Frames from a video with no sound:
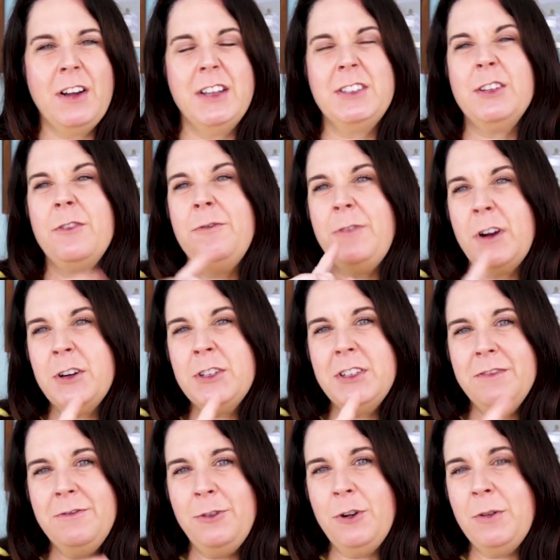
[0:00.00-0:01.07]
Okay, so first
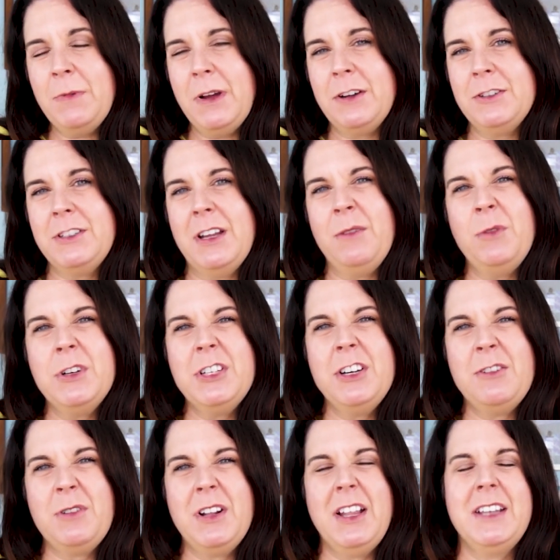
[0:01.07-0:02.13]
and foremost, I want
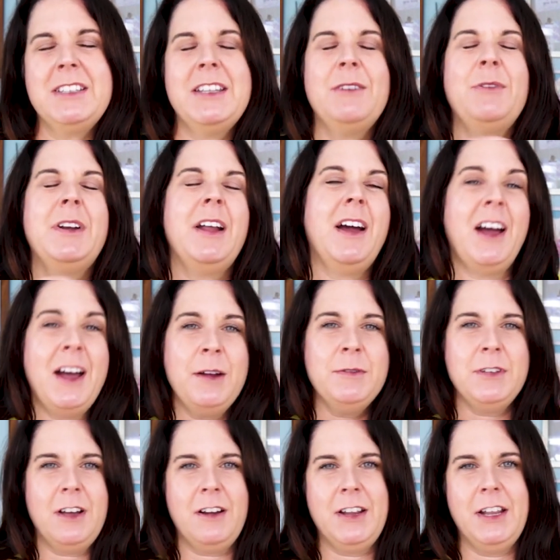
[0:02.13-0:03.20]
you to realize that when
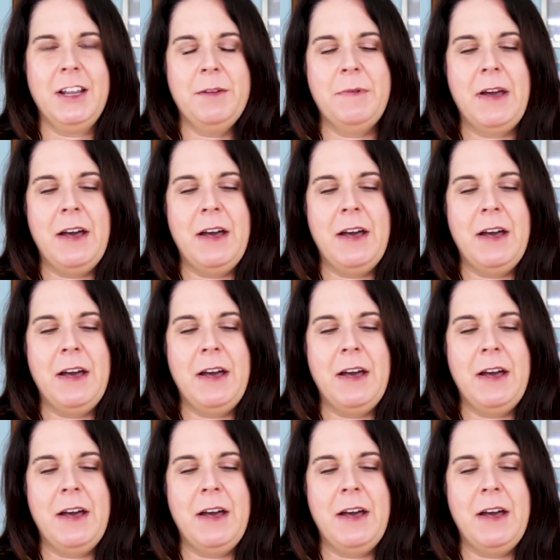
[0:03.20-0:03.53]
I'm talking